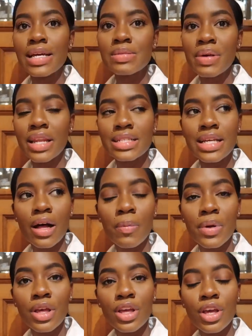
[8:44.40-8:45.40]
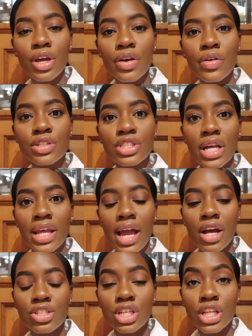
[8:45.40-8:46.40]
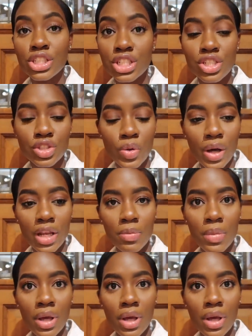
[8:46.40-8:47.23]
just made it to LPQ. Jenny actually just joined